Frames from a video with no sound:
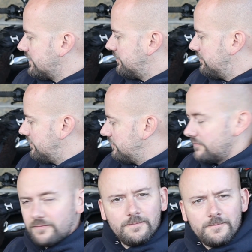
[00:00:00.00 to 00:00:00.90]
them
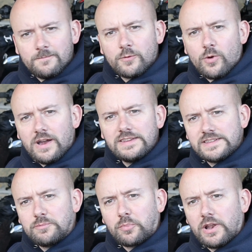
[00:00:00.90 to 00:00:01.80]
quite
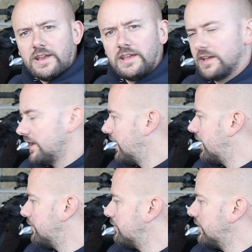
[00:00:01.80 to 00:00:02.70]
simply.
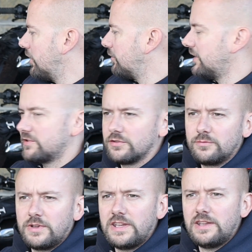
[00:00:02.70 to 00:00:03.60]
It only took
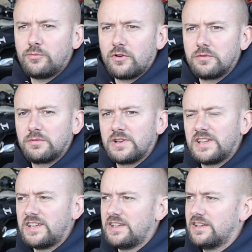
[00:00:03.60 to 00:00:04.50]
me
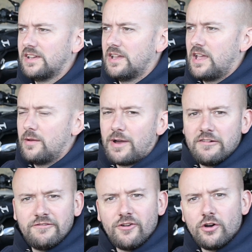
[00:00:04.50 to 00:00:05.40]
probably
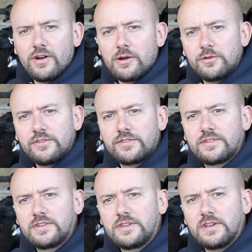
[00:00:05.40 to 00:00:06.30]
about 4
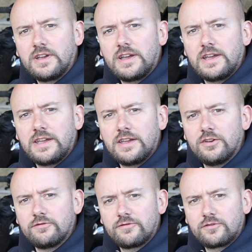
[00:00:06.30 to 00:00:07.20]
hours
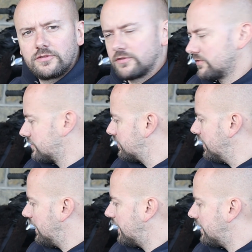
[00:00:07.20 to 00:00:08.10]
of
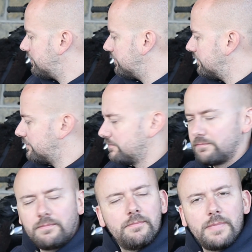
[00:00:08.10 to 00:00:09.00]

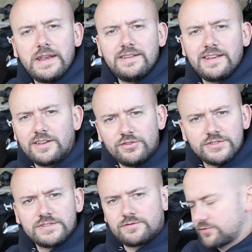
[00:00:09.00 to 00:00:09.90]
bending and
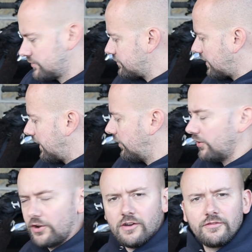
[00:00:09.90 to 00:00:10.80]
just trying on
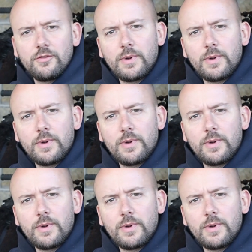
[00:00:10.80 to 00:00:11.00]
and off the